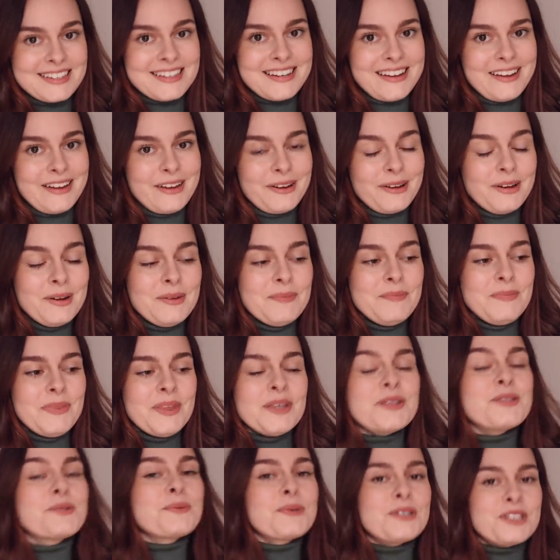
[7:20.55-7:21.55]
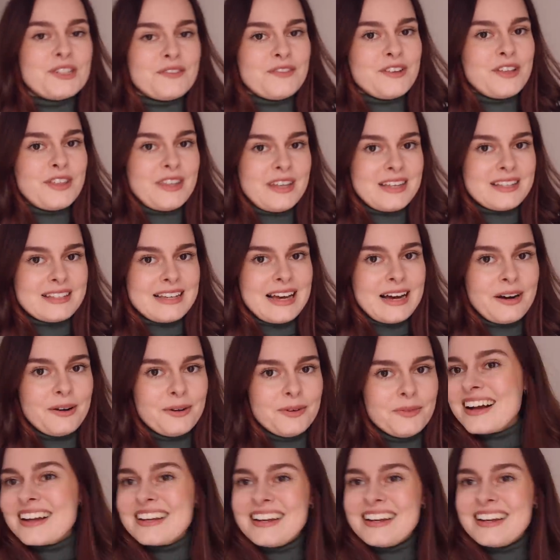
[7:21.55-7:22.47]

to, and switch a few things out.